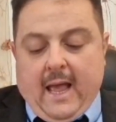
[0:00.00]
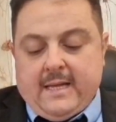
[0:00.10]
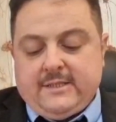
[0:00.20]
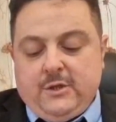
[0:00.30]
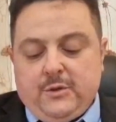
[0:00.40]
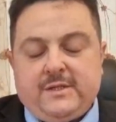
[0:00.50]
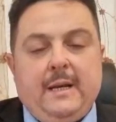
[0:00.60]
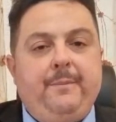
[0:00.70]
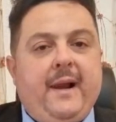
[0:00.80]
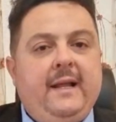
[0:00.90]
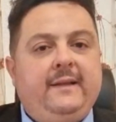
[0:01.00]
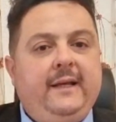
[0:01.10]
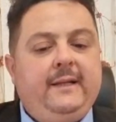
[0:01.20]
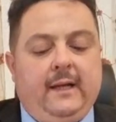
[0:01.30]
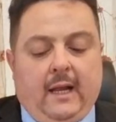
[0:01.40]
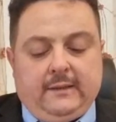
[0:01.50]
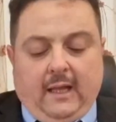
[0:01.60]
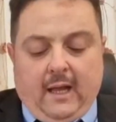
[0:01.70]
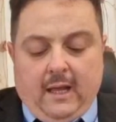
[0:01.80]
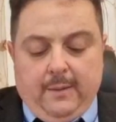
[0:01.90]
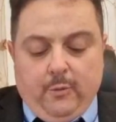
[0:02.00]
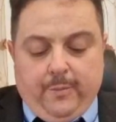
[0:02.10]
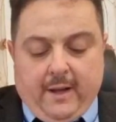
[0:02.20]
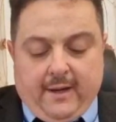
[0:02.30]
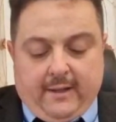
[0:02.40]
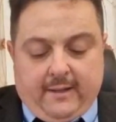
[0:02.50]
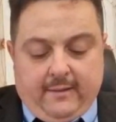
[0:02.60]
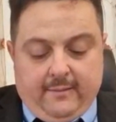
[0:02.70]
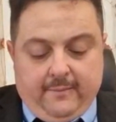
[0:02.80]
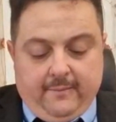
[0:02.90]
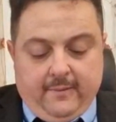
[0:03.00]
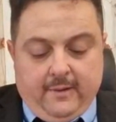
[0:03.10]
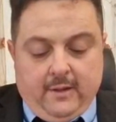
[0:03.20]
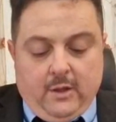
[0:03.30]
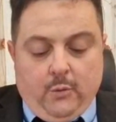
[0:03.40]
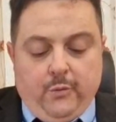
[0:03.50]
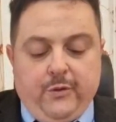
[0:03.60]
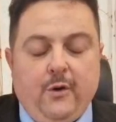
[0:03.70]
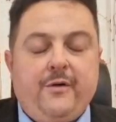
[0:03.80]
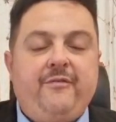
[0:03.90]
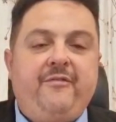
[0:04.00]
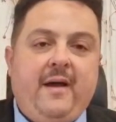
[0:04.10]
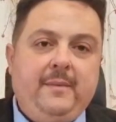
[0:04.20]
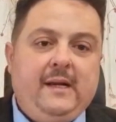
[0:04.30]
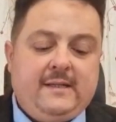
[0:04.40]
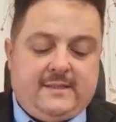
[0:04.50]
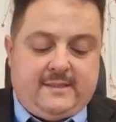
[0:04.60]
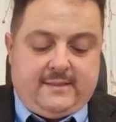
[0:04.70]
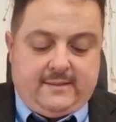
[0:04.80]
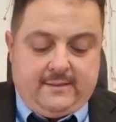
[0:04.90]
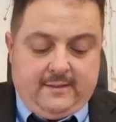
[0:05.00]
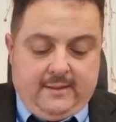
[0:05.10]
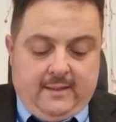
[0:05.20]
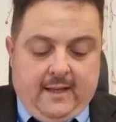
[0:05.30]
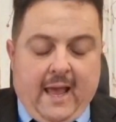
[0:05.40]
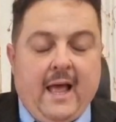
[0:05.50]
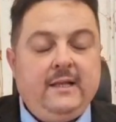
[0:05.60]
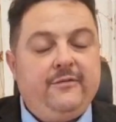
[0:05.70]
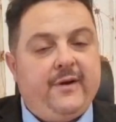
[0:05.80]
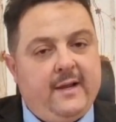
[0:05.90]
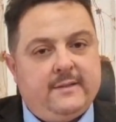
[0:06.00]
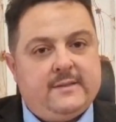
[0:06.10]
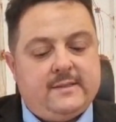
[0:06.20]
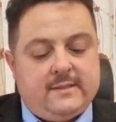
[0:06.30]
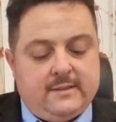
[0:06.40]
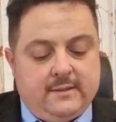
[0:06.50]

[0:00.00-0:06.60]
As you celebrate Eid al-Adha al-Mubarak with your families and friends,